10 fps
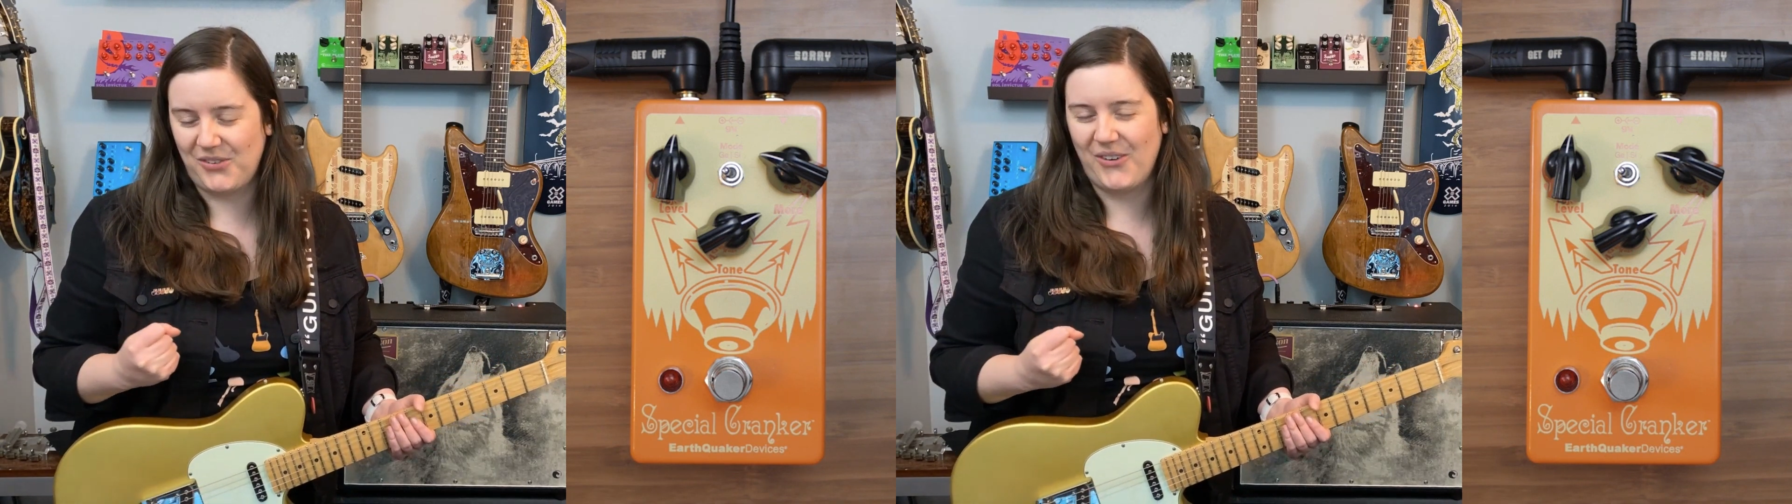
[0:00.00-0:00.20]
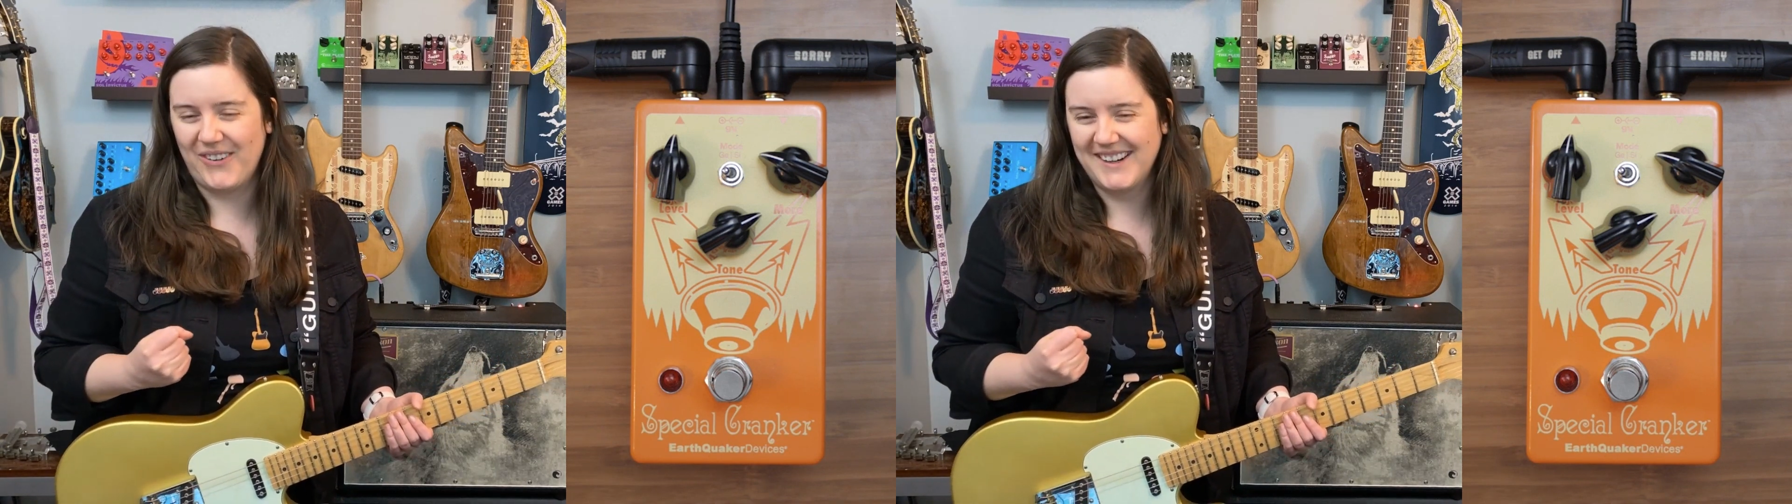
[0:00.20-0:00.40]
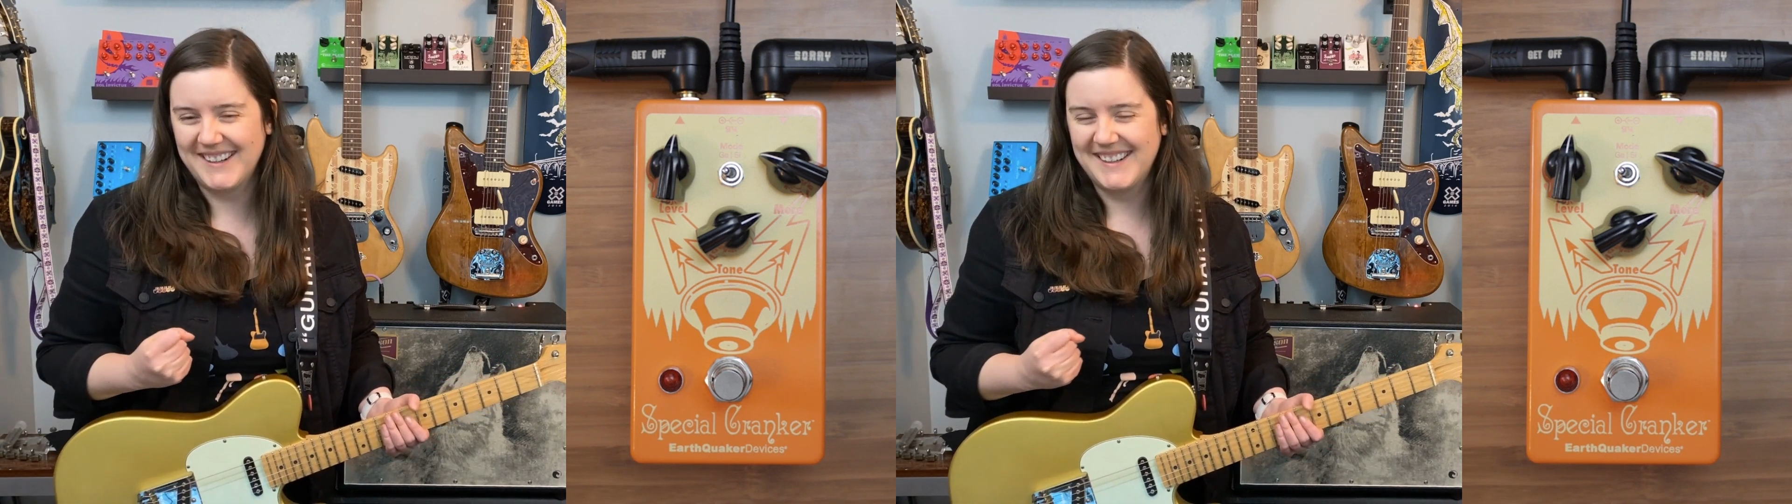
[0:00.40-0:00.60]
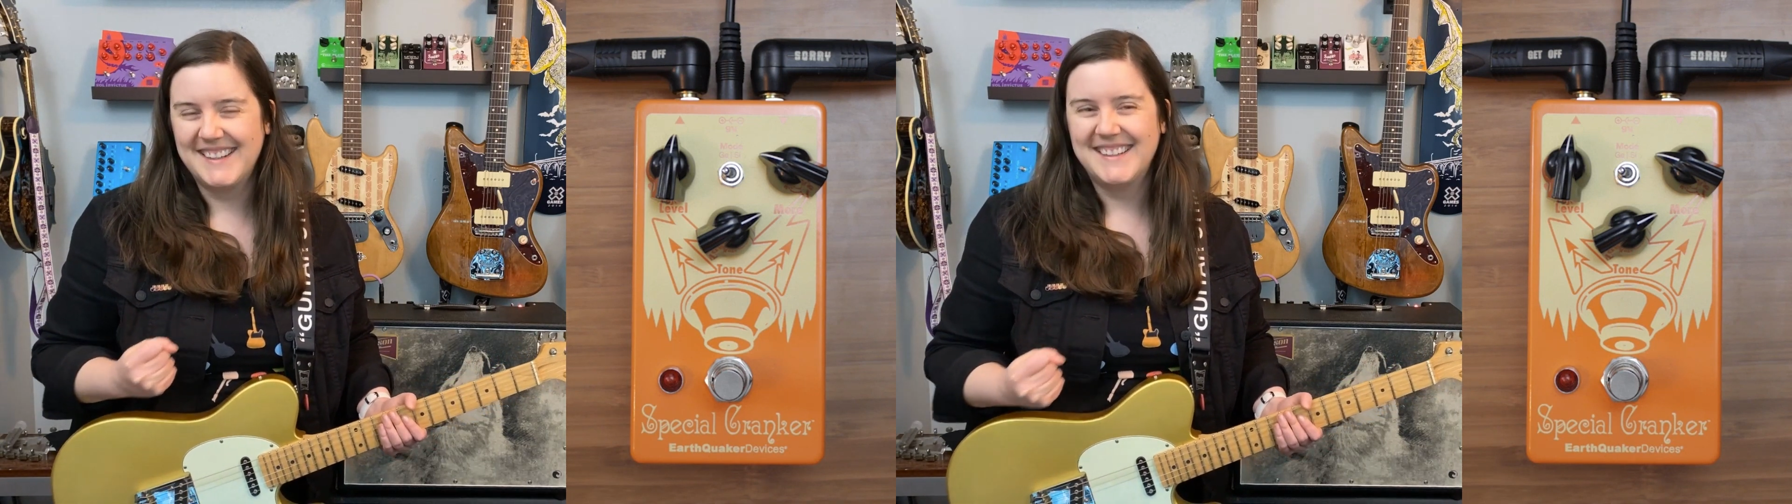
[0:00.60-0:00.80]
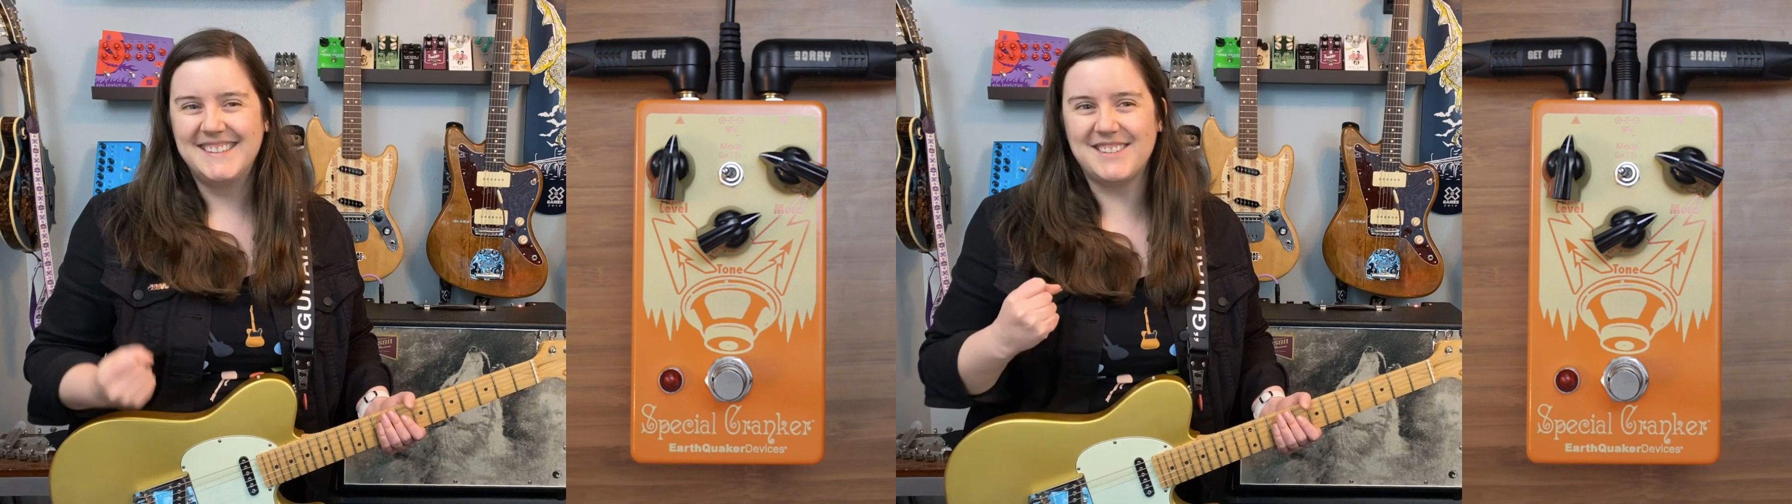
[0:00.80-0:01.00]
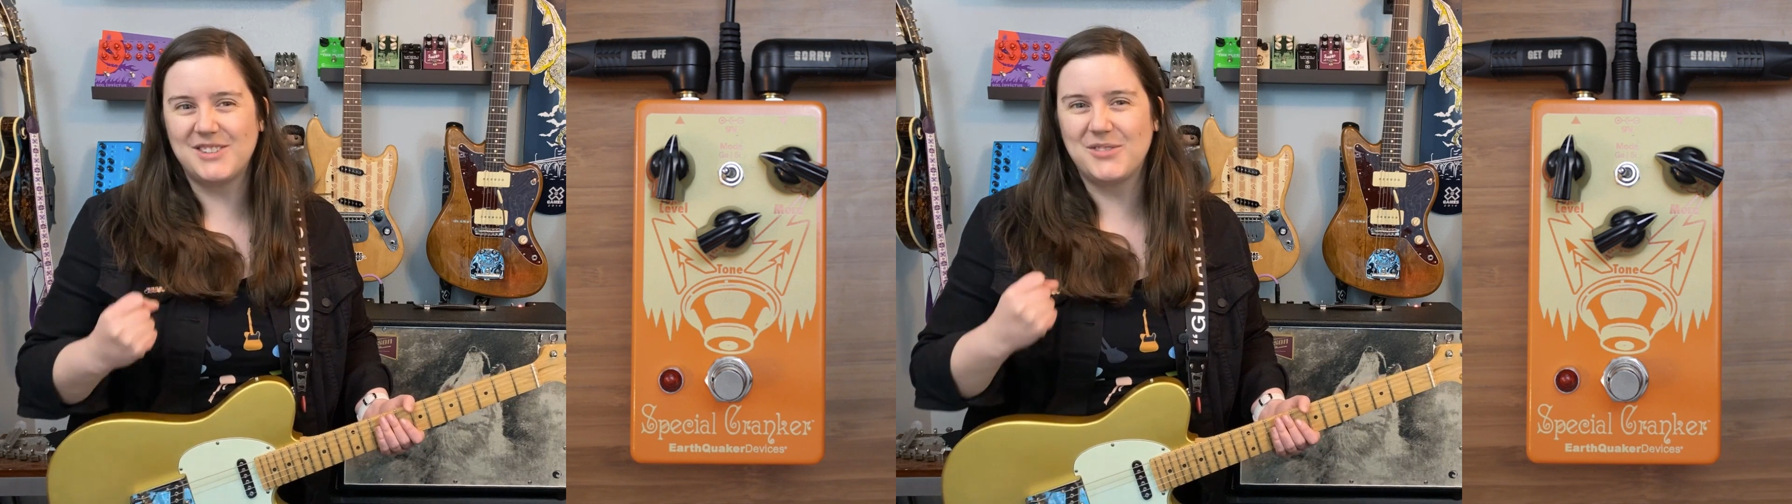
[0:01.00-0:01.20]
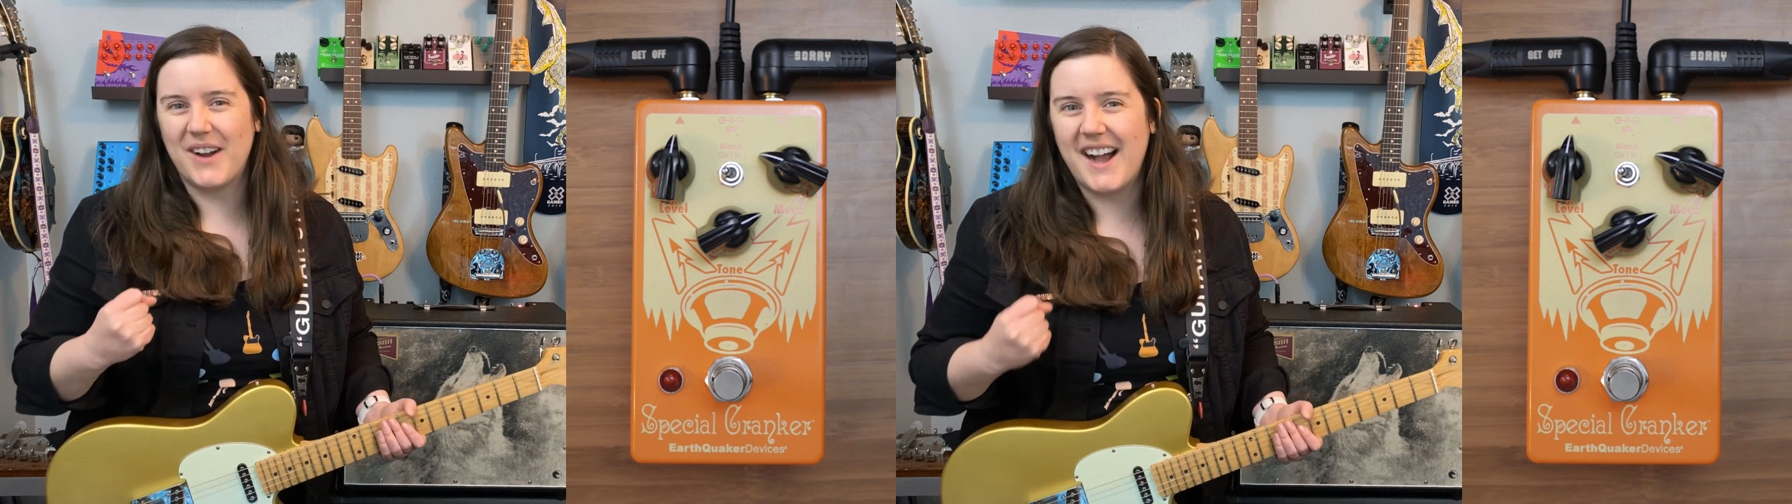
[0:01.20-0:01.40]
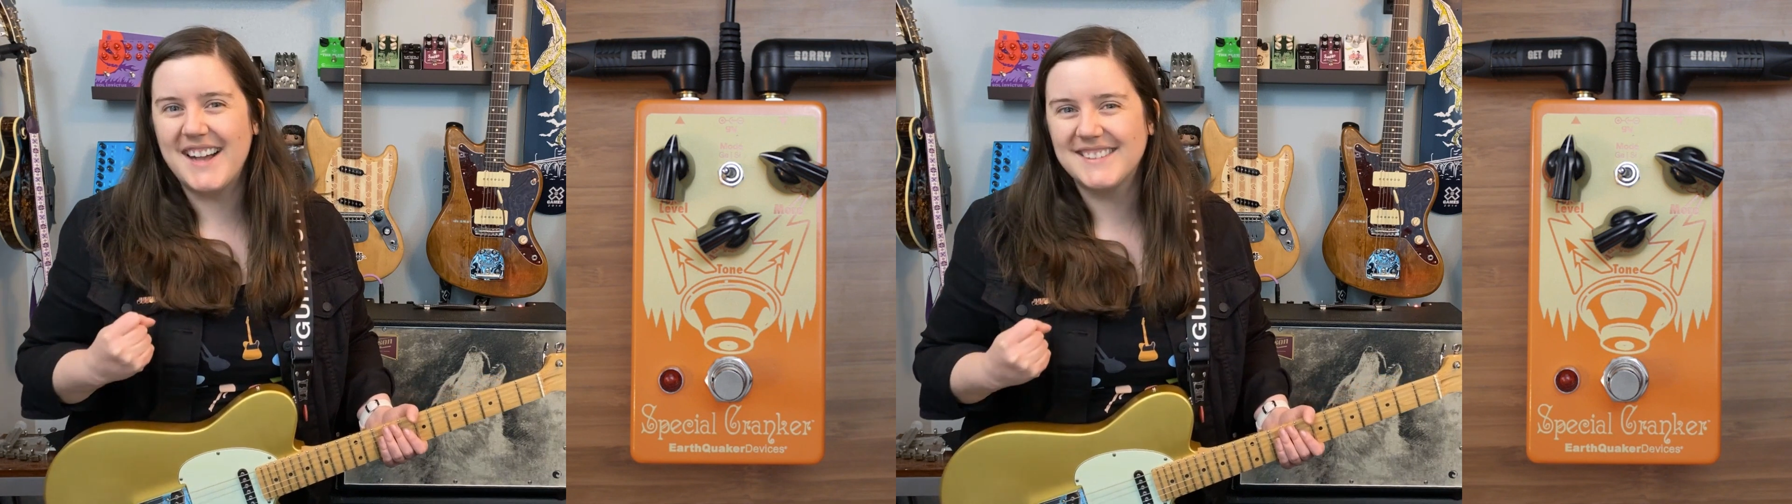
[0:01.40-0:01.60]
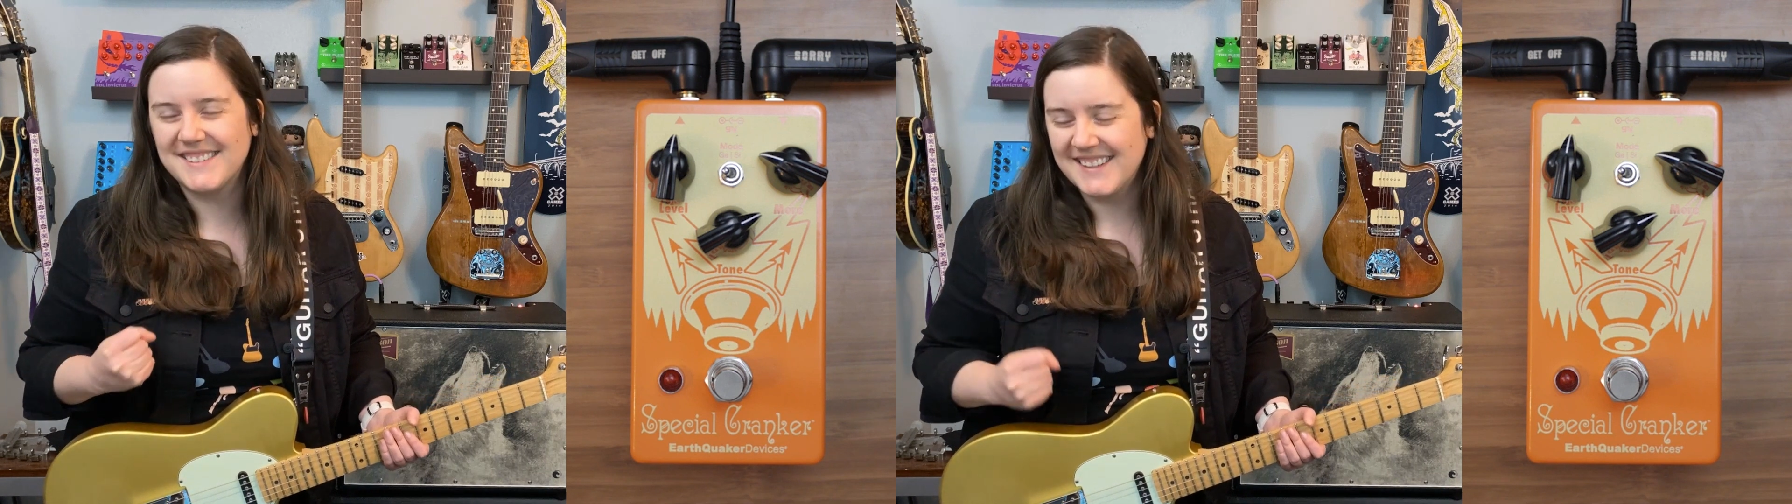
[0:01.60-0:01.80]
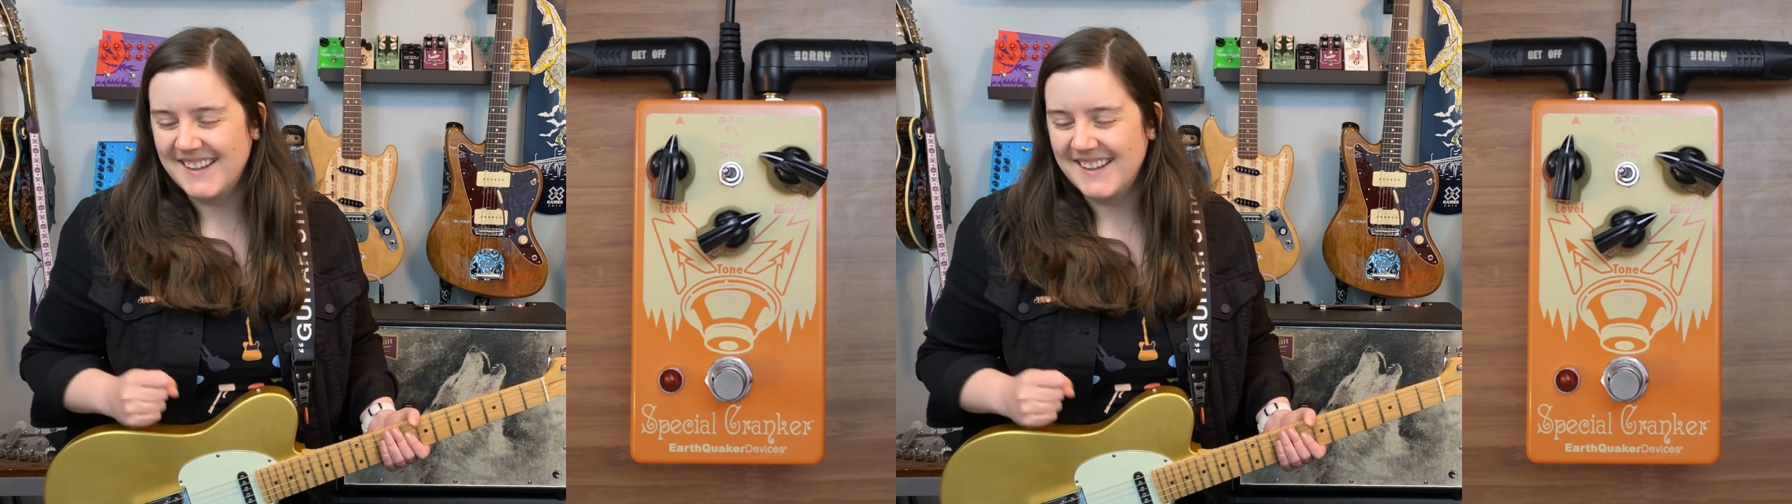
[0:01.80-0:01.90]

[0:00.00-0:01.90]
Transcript: for us.